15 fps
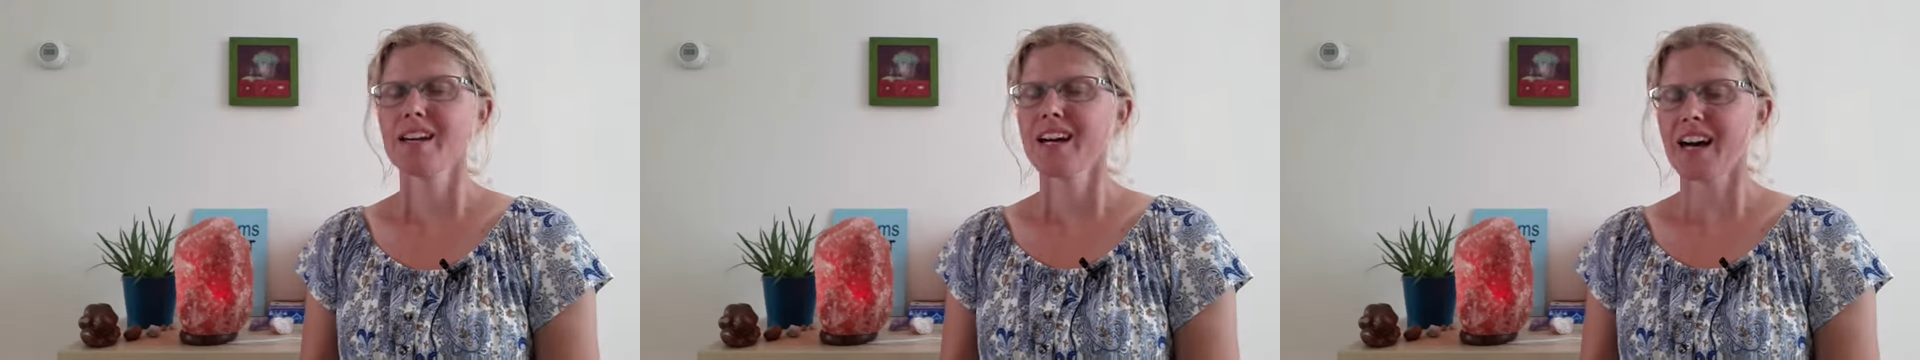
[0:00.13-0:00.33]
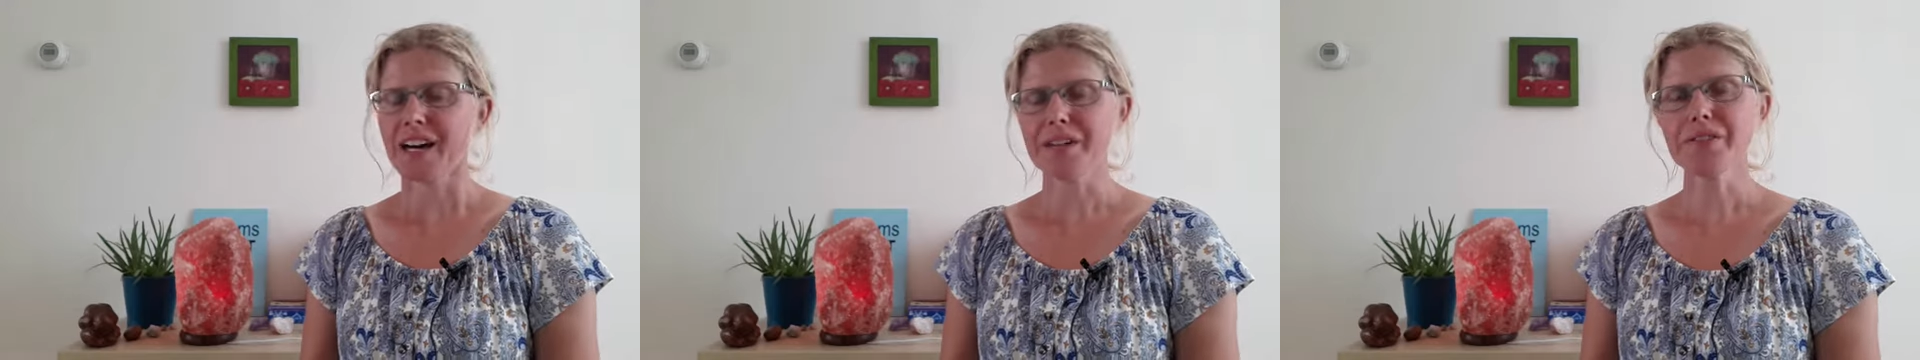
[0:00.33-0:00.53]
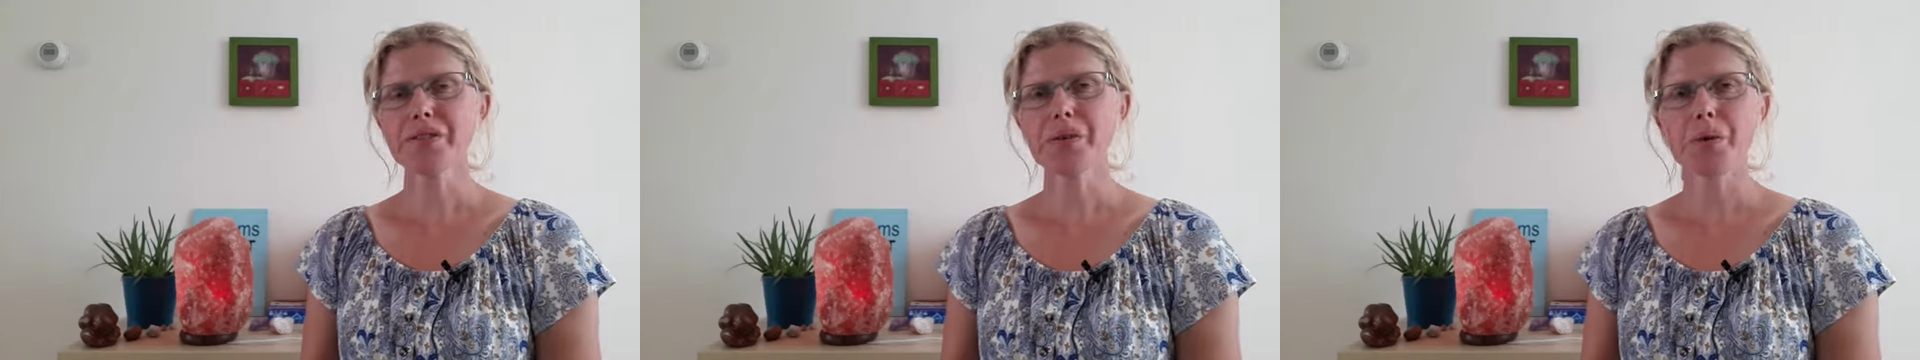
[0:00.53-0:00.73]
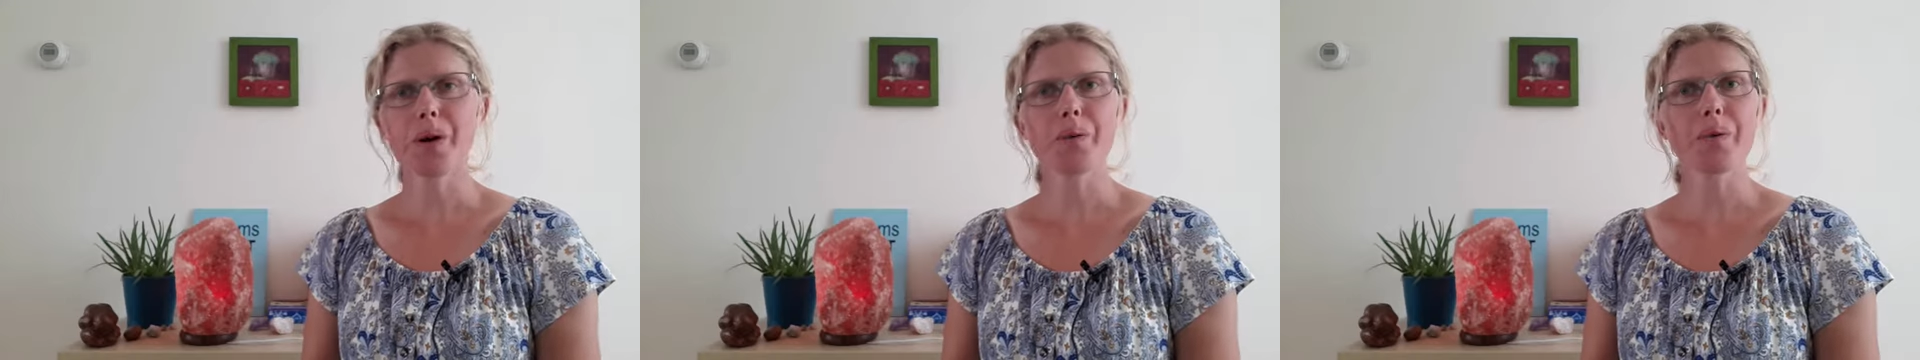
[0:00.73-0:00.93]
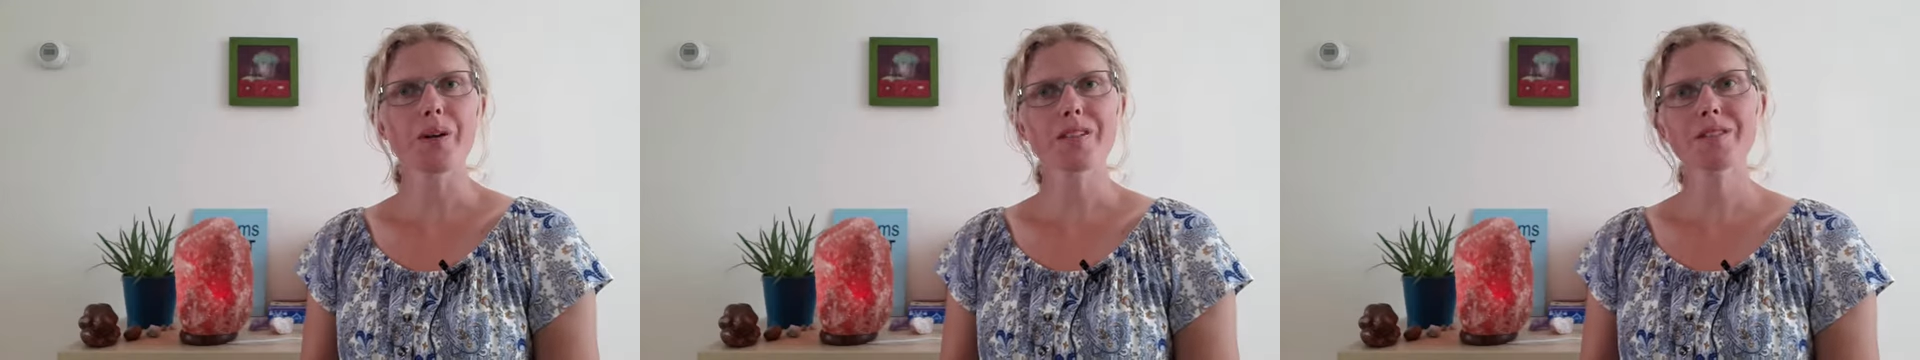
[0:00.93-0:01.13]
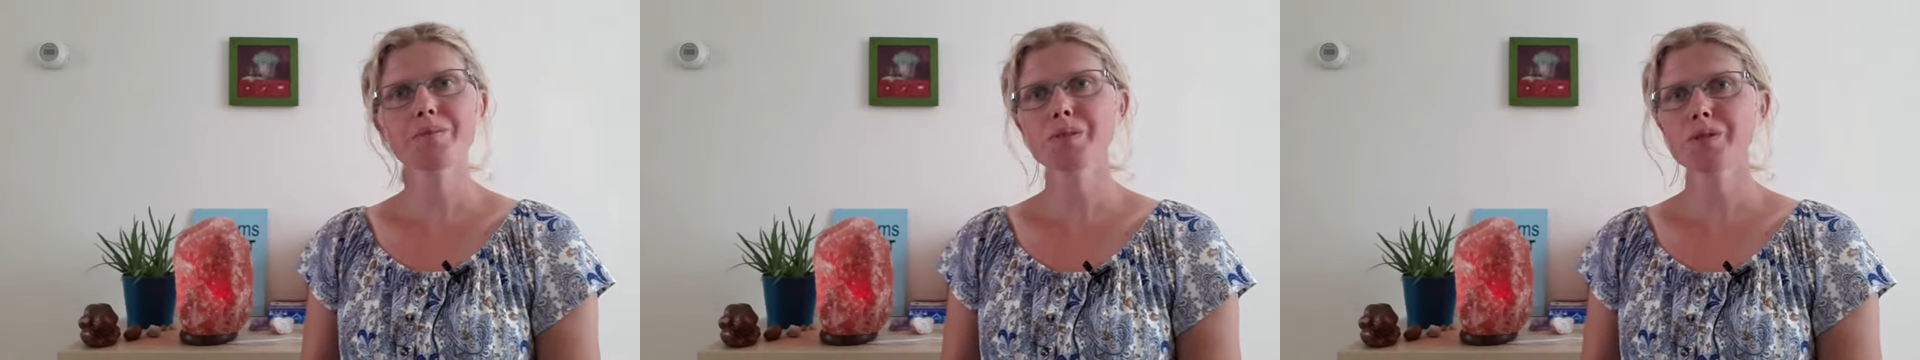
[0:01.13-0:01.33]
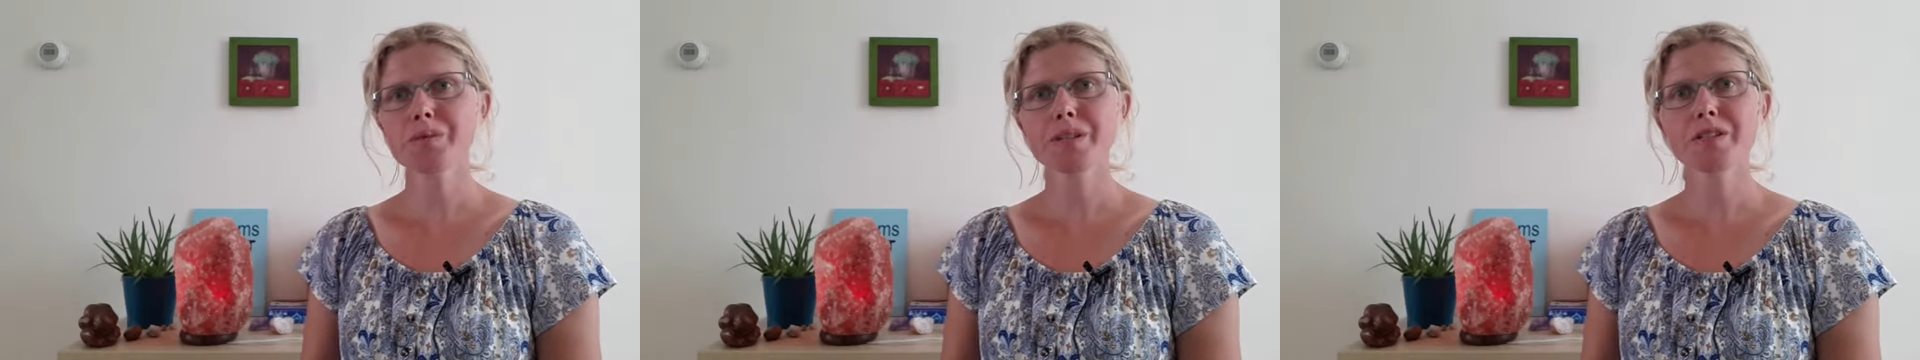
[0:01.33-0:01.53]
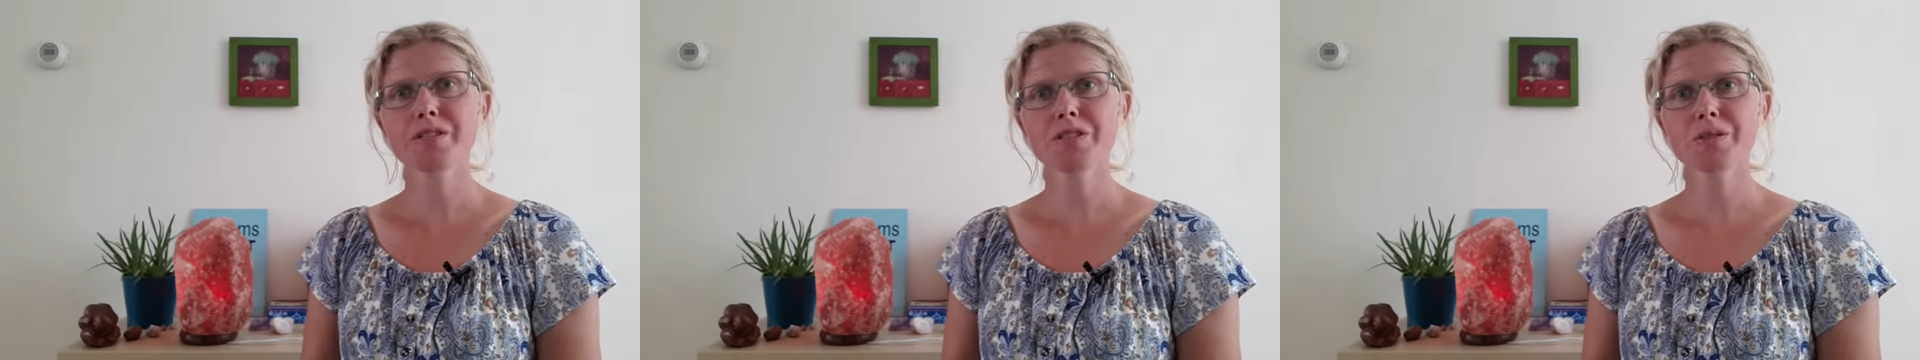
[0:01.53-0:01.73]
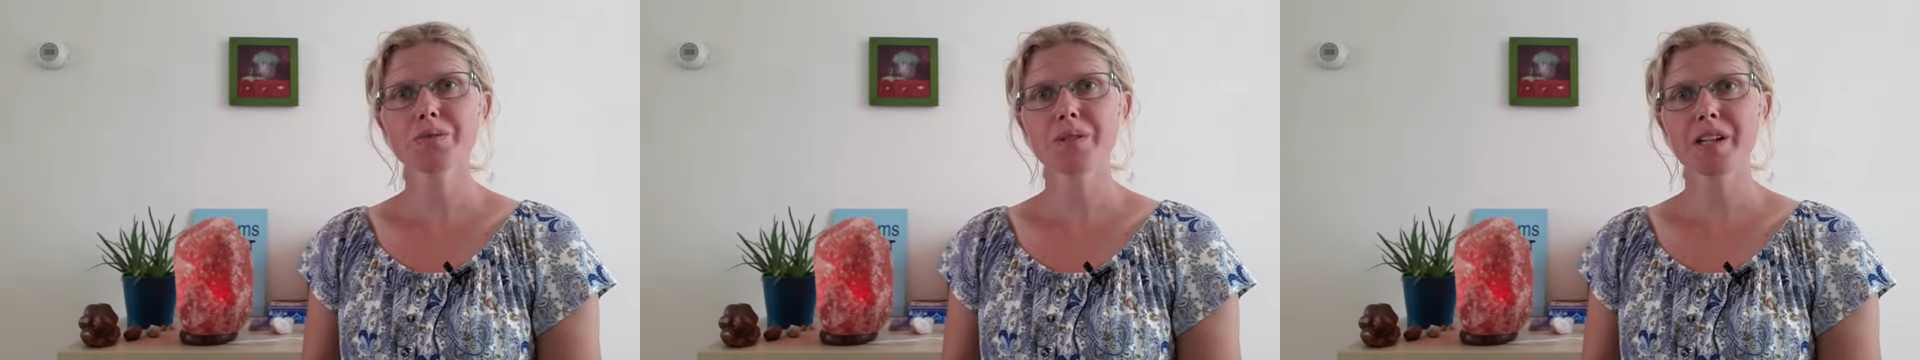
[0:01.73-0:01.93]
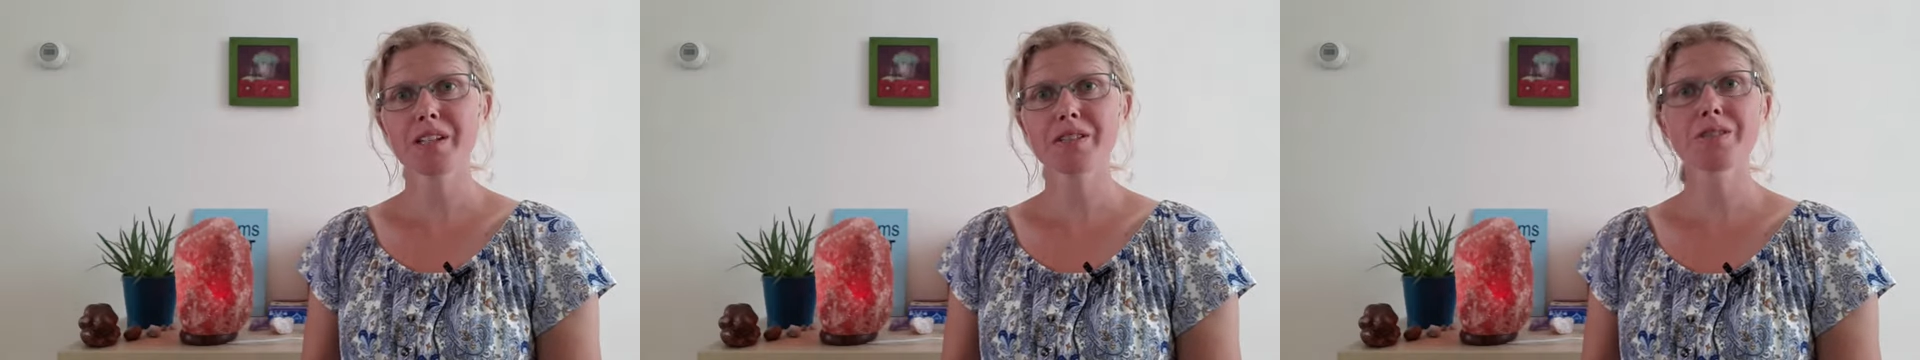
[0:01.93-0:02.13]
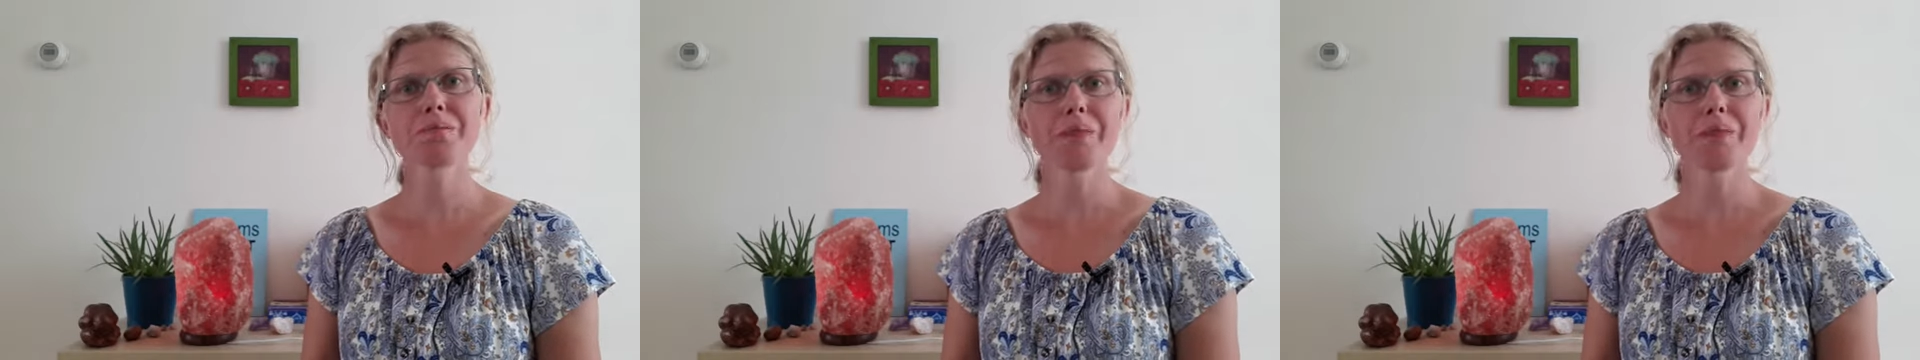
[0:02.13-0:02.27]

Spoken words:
Hi everyone, welcome to my YouTube channel.